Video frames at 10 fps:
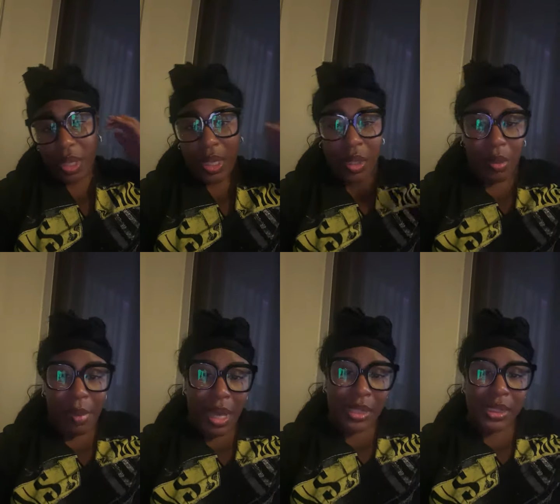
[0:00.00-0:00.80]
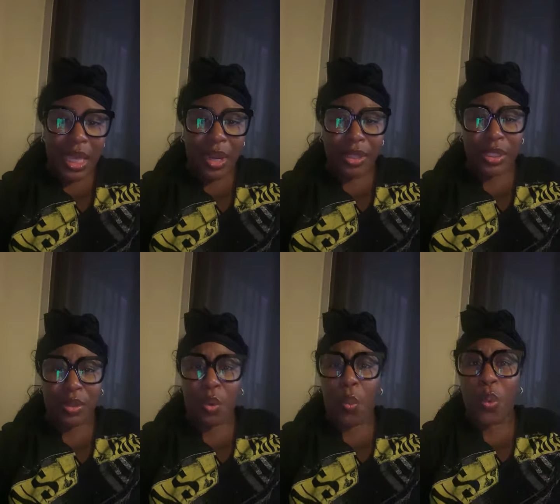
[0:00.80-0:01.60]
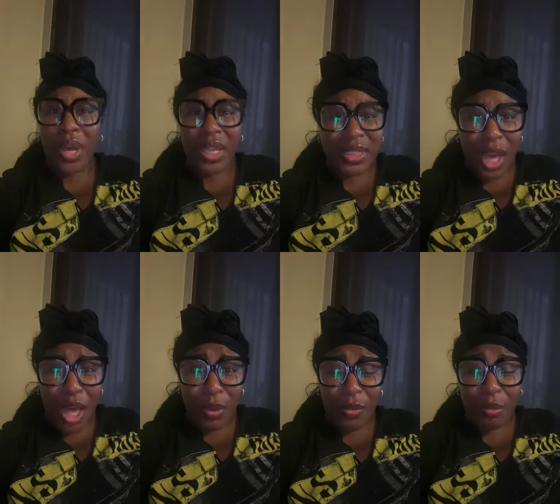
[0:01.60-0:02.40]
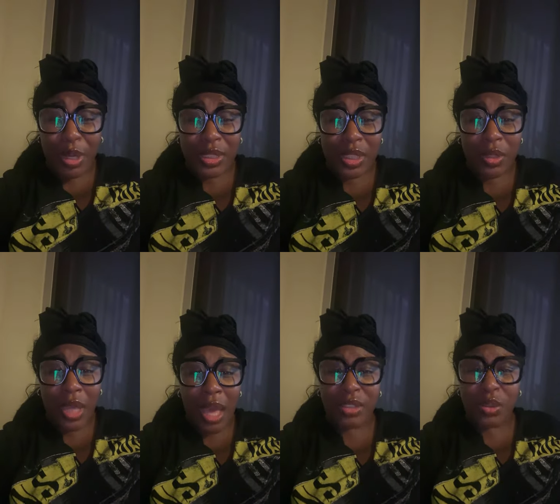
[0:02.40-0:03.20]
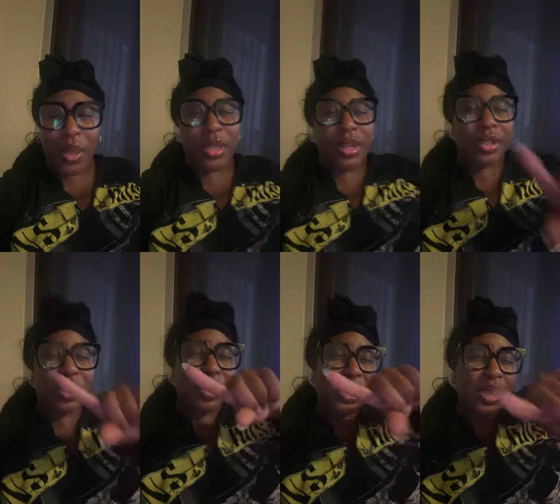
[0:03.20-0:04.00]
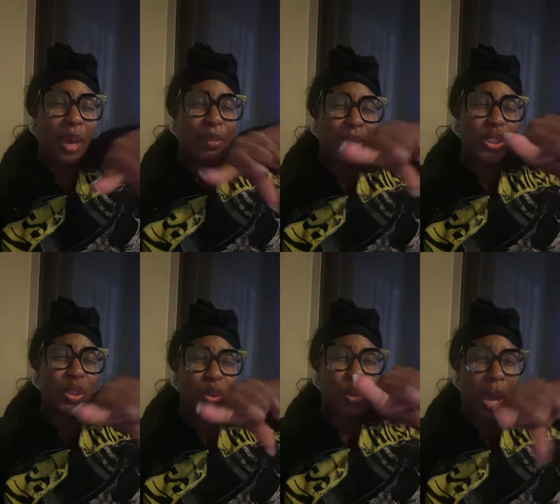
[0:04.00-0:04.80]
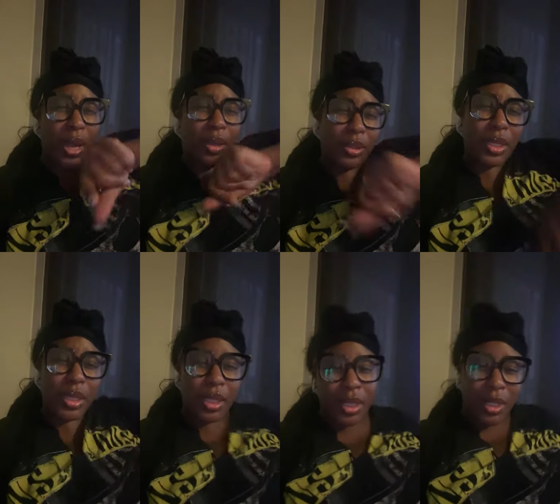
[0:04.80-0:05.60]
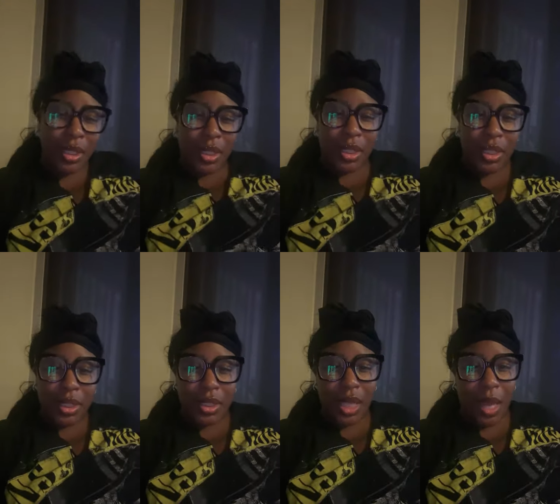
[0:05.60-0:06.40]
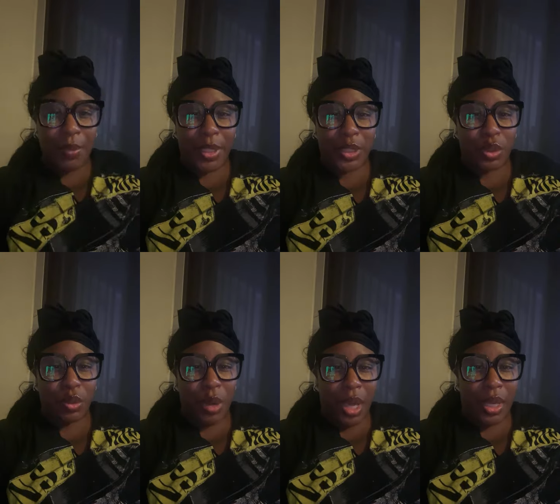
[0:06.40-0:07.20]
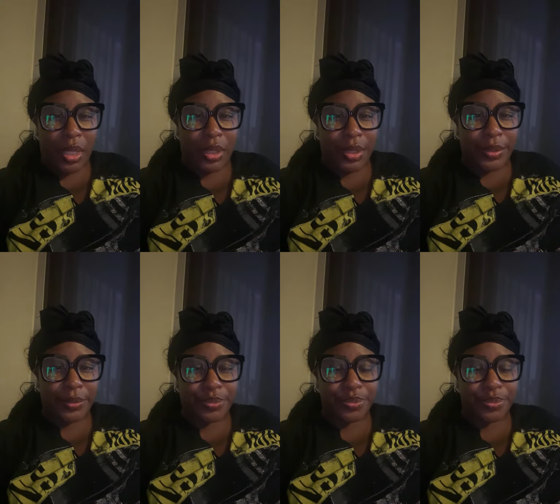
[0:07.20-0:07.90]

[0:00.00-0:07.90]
El said Arizona. What? All the way from Arizona? How's the weather in Arizona? It's I bet you you hot out there. I bet you you hot out there.